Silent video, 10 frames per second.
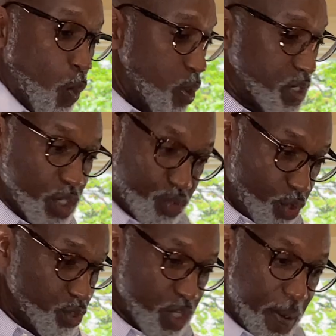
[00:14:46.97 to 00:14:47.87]
with the
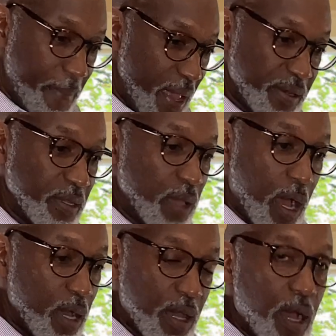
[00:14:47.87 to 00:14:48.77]
children of men,
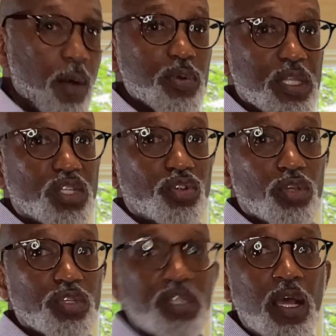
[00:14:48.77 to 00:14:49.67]
uh, uh, with the
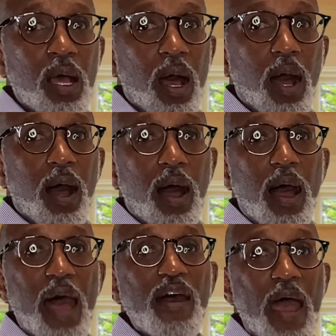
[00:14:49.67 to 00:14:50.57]
children uh,
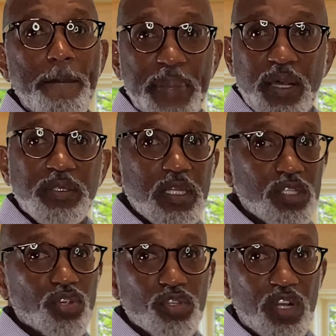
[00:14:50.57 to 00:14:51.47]
I, I built it. The
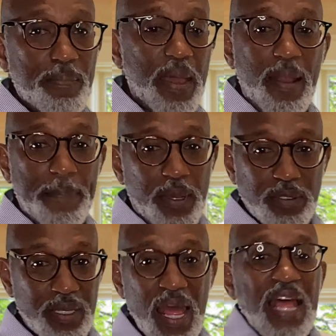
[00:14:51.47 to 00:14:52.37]
children of men have built
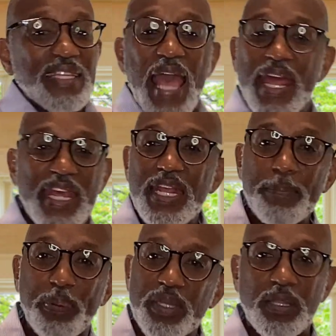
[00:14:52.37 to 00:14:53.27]
it. They
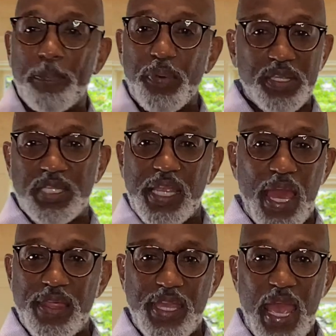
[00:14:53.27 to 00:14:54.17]
didn't put the bricks
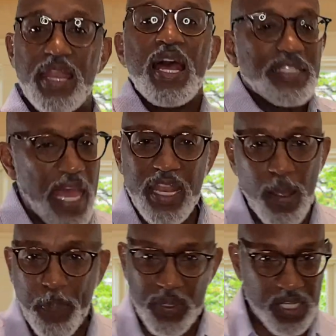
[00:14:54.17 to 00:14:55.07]
together yet. They
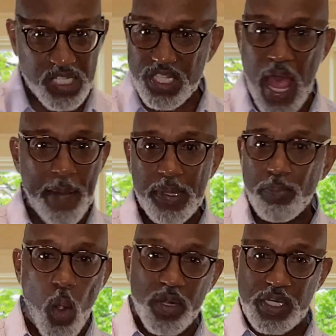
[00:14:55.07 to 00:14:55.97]
didn't put the slime and
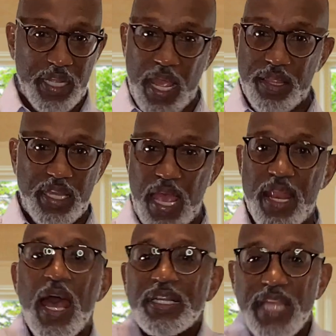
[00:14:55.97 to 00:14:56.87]
mortar together
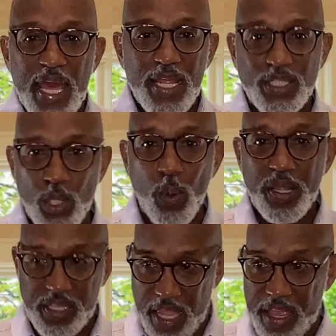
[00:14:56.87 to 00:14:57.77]
yet. They didn't do
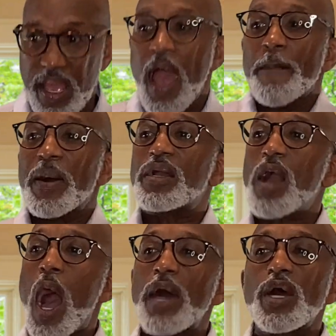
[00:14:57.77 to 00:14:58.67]
anything, but
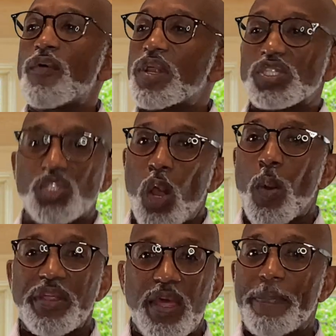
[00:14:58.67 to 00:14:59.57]
God already saw
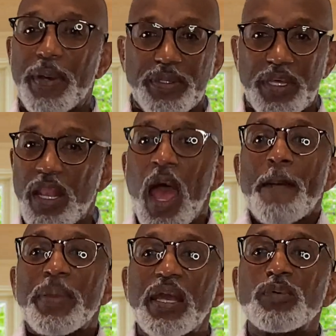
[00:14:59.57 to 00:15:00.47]
where they're building.
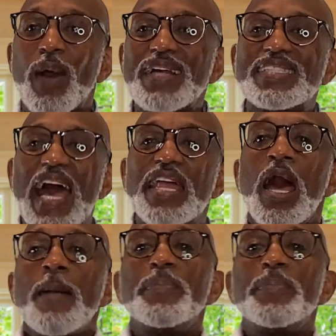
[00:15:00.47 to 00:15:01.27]
Being why is that?